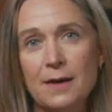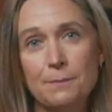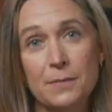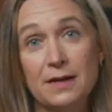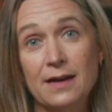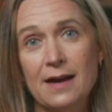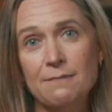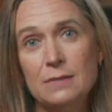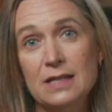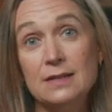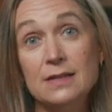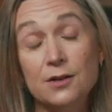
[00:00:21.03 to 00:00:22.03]
but can
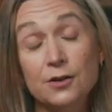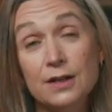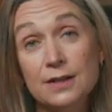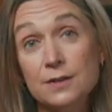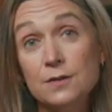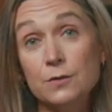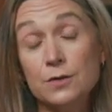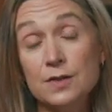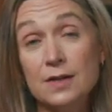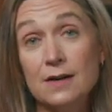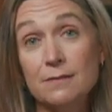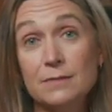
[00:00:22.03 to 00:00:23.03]
be serious for
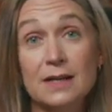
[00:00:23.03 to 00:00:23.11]
some,